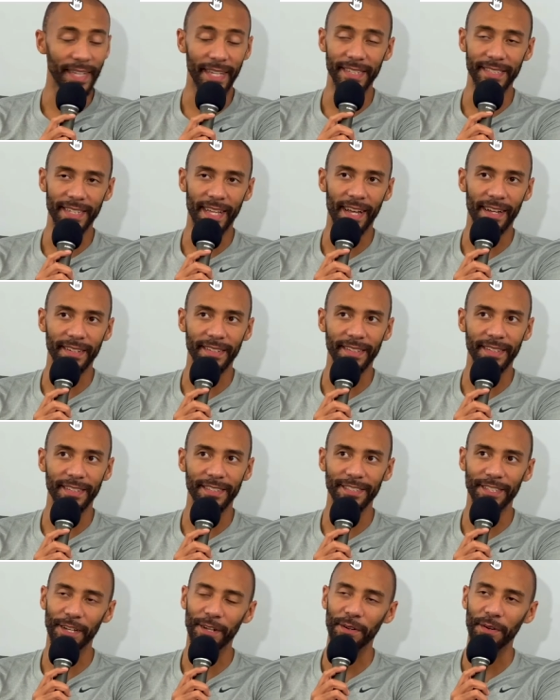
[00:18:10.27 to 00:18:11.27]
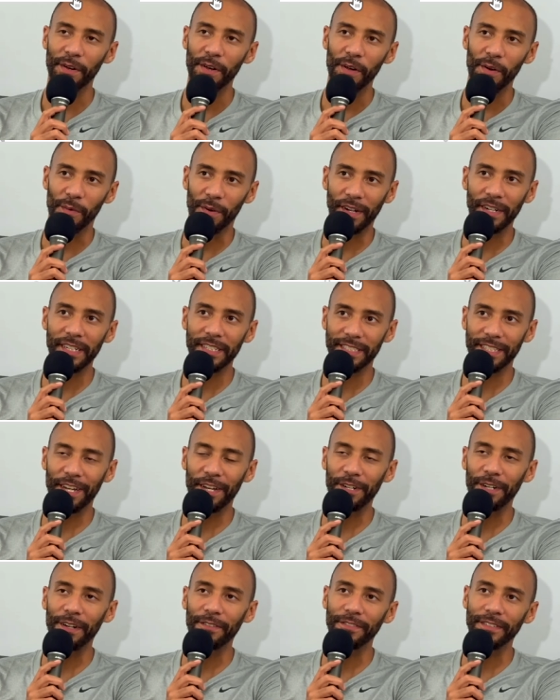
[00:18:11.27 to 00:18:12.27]
Exactly. So, we're going to
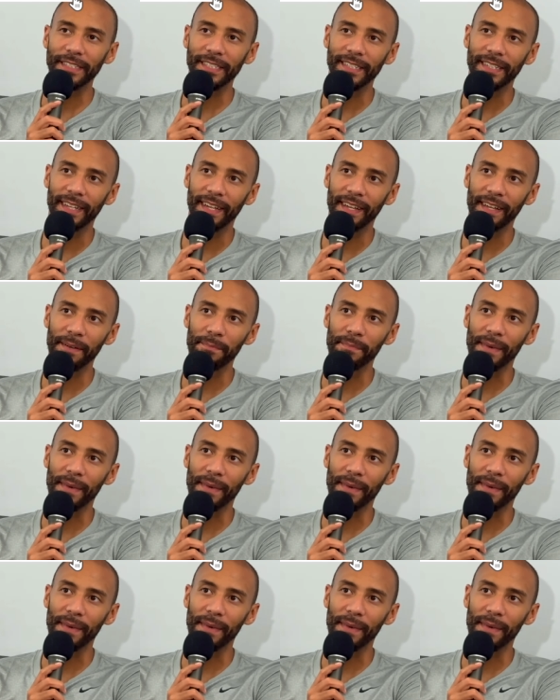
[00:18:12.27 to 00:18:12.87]
sign off for today.